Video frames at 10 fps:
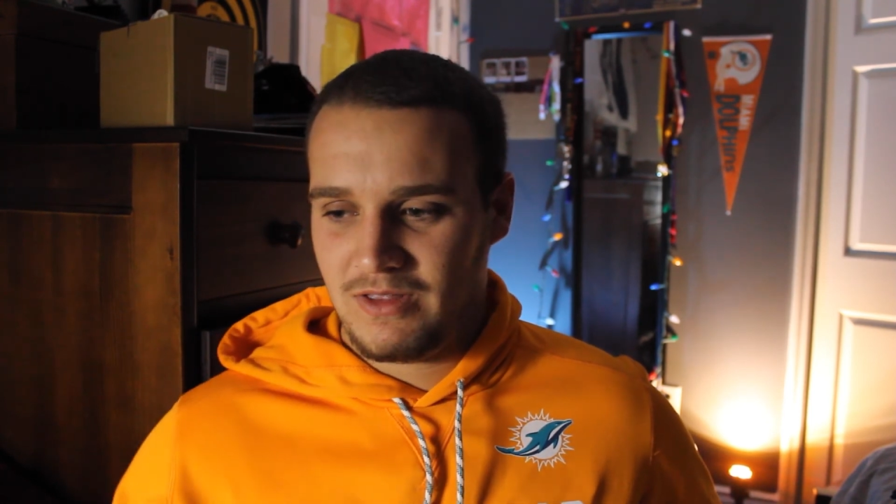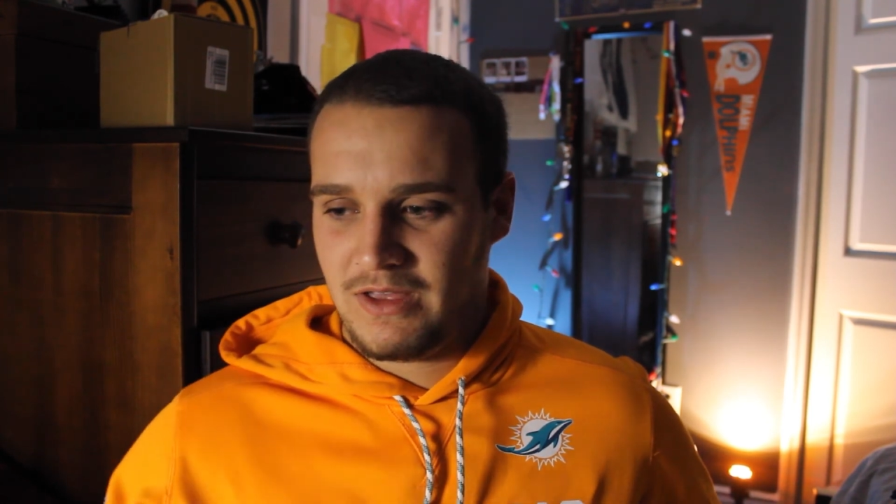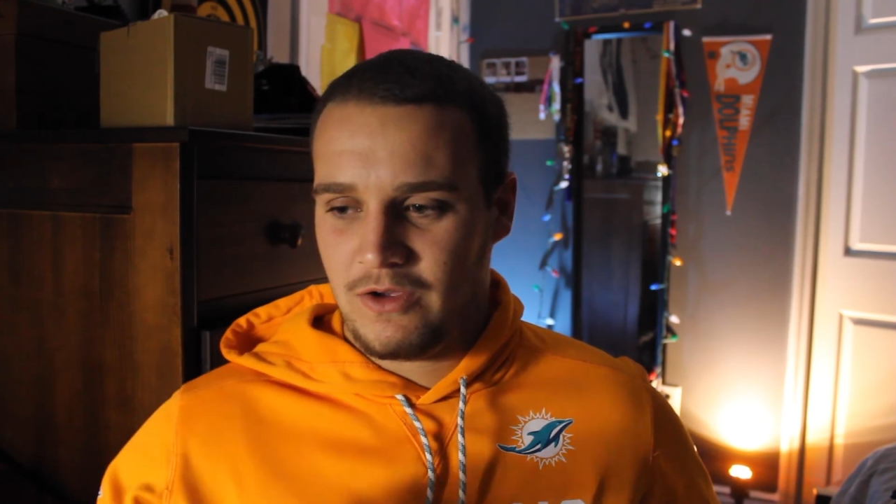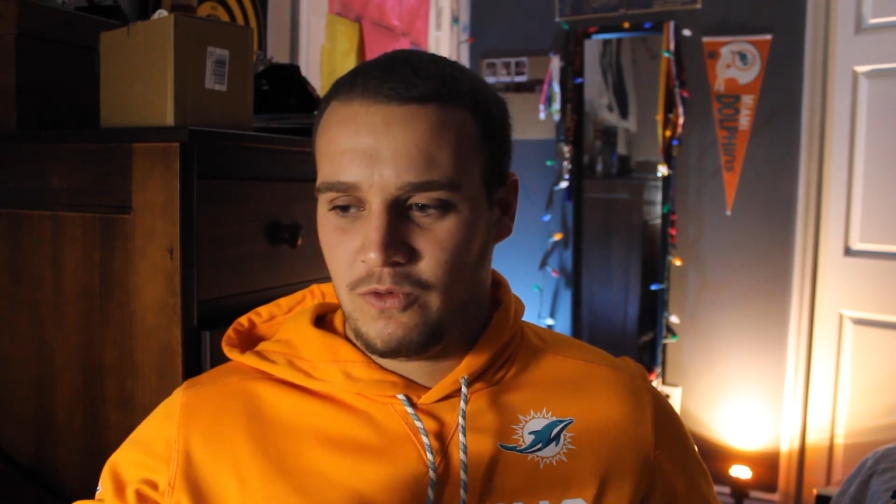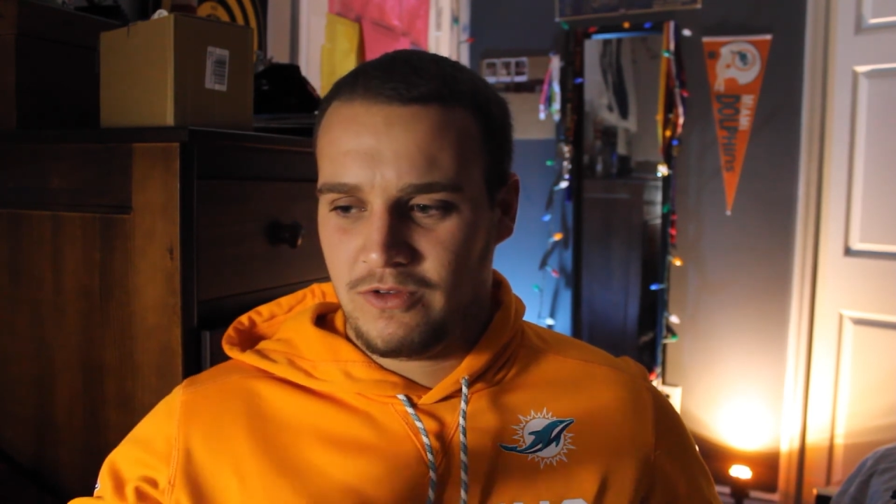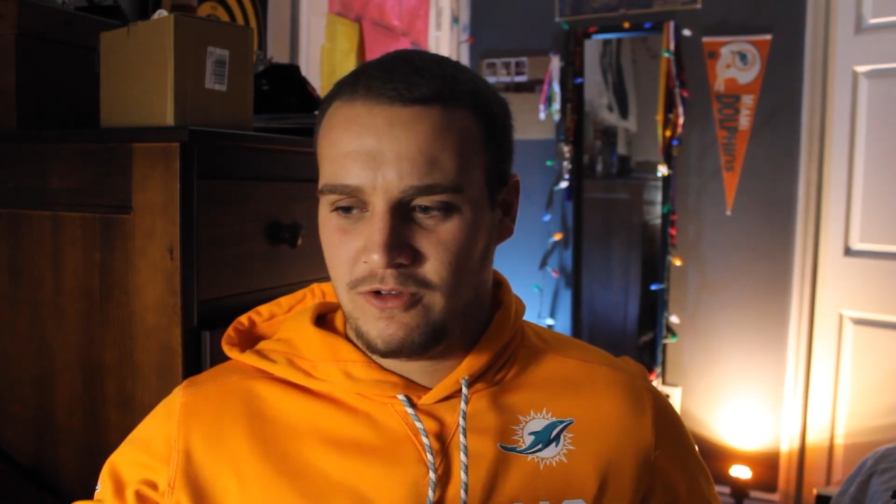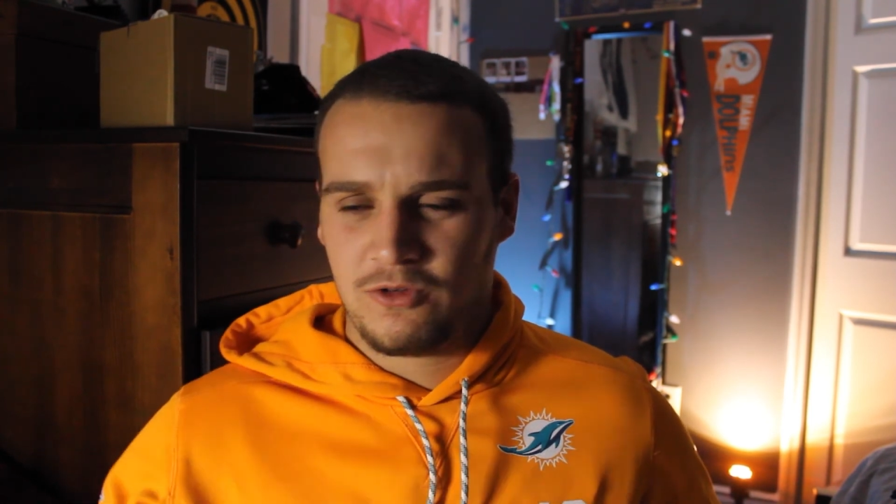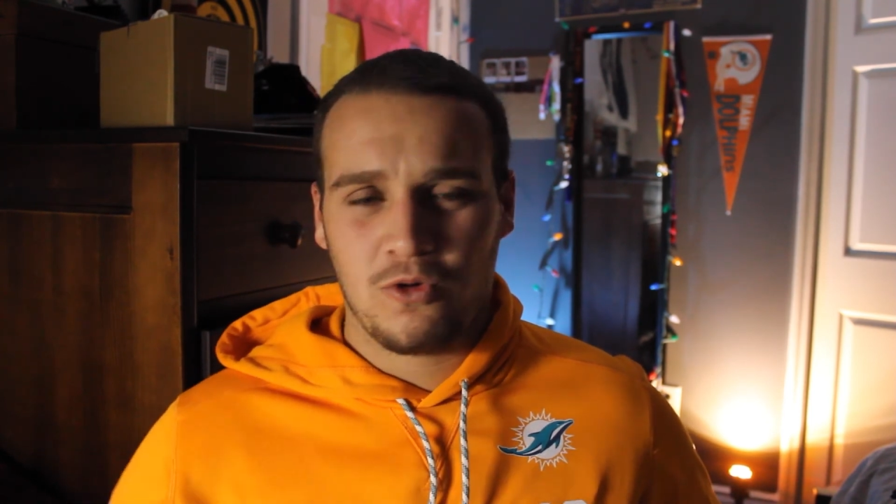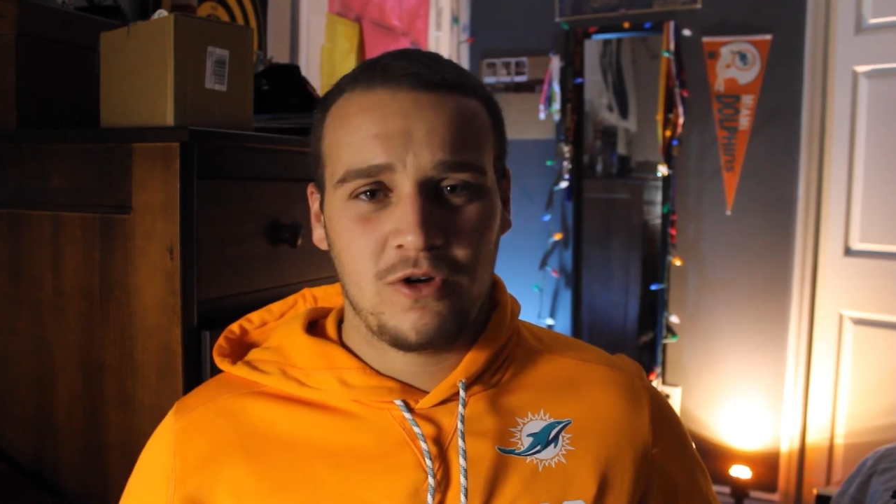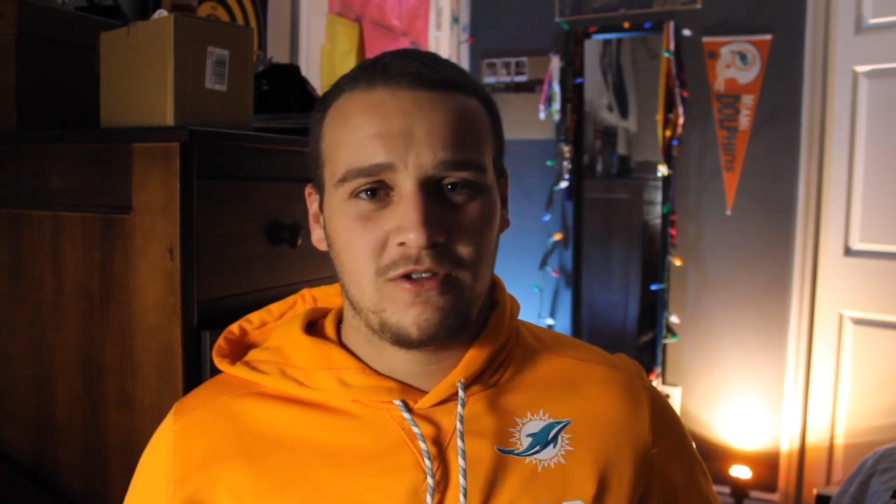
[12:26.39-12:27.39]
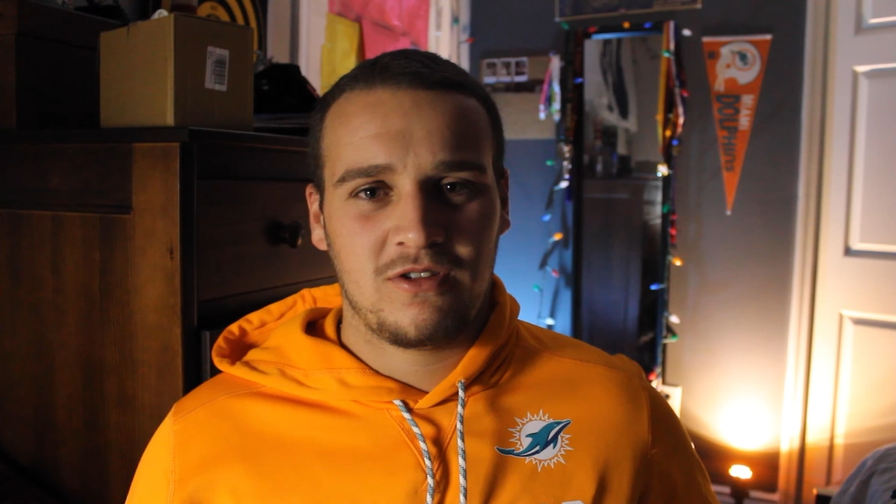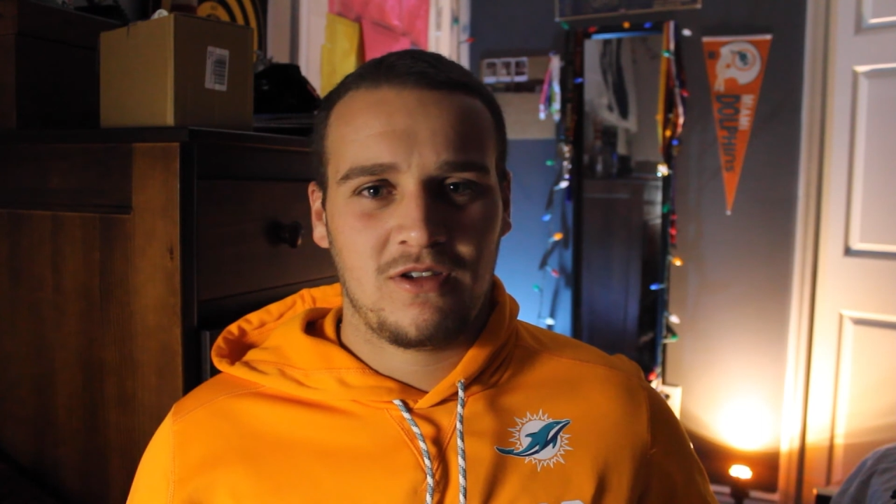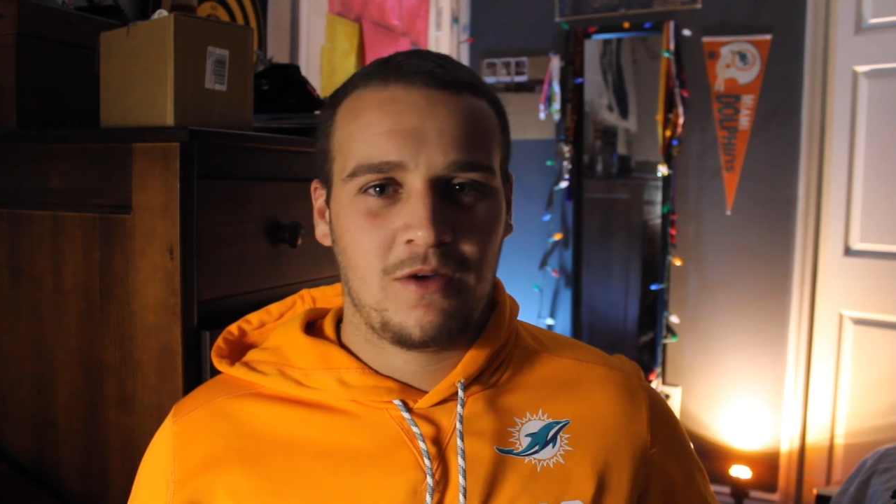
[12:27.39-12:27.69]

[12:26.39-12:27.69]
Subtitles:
like with the scores.